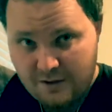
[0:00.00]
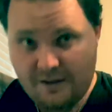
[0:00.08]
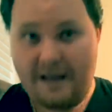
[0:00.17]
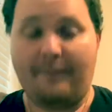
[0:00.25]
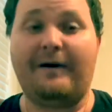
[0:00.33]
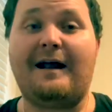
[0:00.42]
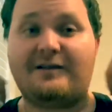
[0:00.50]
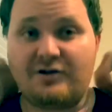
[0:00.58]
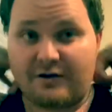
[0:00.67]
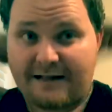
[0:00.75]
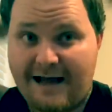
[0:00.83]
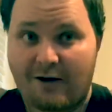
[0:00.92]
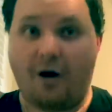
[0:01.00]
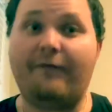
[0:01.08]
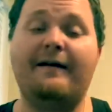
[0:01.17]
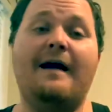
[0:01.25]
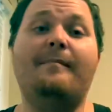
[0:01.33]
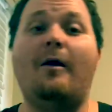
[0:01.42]
And when I took that off
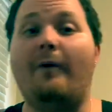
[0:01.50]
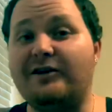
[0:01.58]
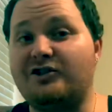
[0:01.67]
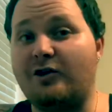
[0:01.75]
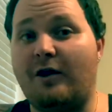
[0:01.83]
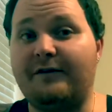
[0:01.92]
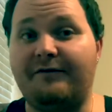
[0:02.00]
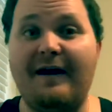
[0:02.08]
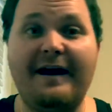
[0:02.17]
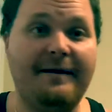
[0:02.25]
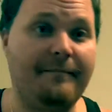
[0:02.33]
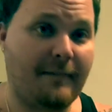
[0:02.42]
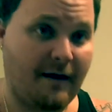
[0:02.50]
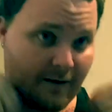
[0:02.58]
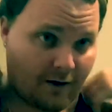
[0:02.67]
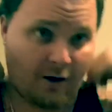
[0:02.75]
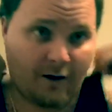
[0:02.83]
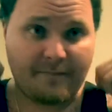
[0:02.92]
and had my white shirt off to fight him,
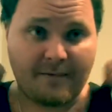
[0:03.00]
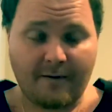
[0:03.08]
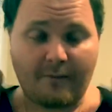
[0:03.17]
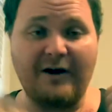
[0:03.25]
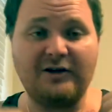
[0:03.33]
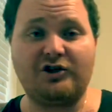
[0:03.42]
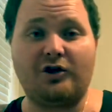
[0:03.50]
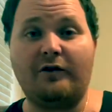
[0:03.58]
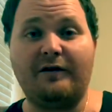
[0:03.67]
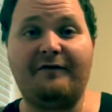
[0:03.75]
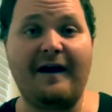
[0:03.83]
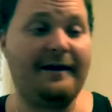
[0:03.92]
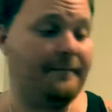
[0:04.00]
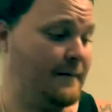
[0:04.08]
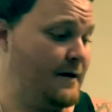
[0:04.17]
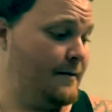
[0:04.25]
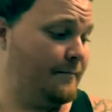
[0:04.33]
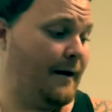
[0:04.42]

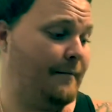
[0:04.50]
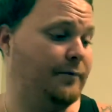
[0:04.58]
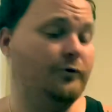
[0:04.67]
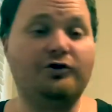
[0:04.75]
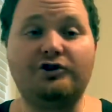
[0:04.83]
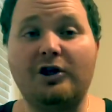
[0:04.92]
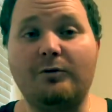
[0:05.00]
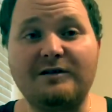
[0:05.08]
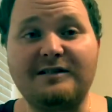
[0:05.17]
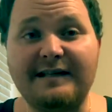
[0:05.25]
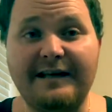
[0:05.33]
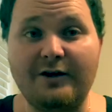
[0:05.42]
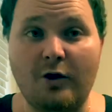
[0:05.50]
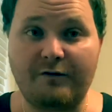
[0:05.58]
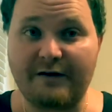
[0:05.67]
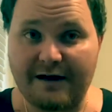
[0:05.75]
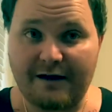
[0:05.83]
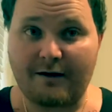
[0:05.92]
my blue shirt was sitting
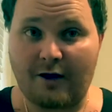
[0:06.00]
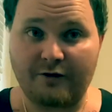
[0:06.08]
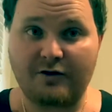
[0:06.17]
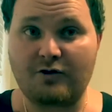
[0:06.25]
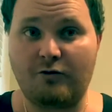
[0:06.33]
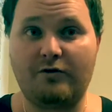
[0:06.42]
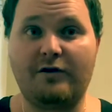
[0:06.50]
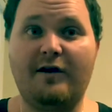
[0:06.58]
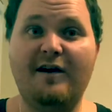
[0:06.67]
over there on the corner,